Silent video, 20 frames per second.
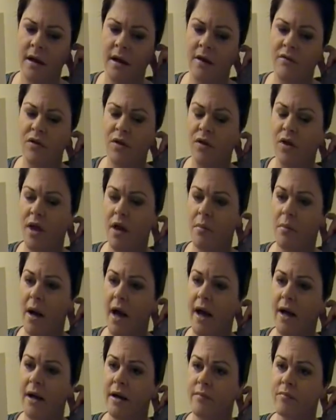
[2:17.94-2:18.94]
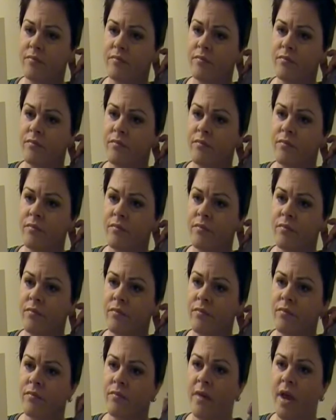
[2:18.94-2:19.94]
If you think about it,
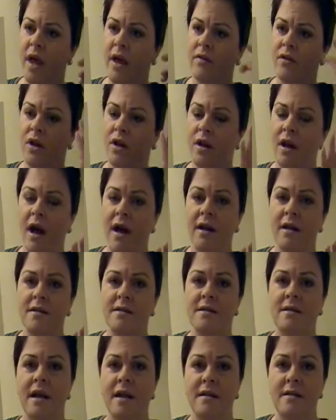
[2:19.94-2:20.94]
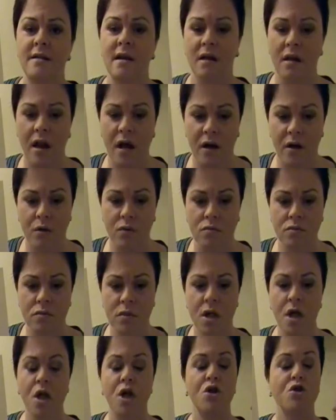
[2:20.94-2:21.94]
in the United States alone,
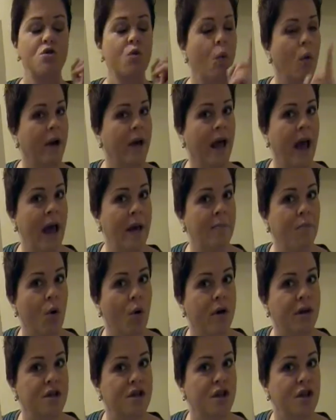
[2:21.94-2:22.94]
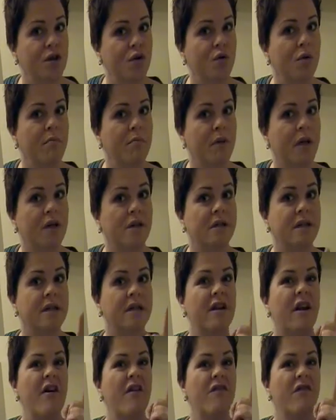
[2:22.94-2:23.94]
28.2
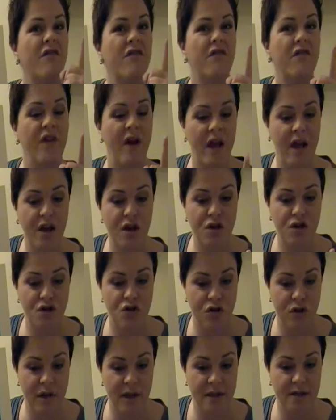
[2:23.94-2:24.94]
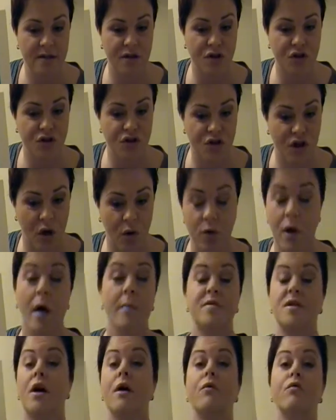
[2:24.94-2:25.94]
million fake trees are sold.
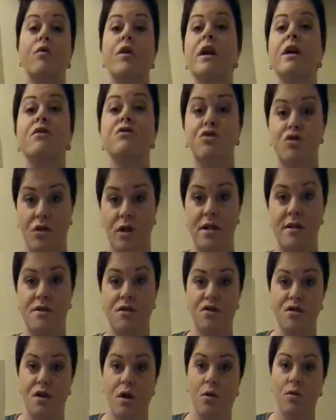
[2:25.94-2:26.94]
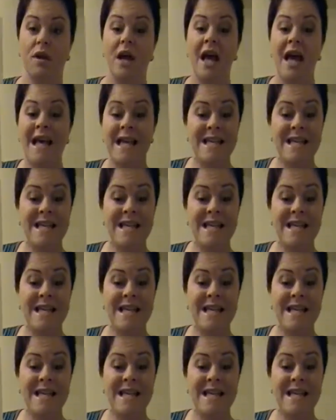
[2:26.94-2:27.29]
I'm sorry, real trees are sold.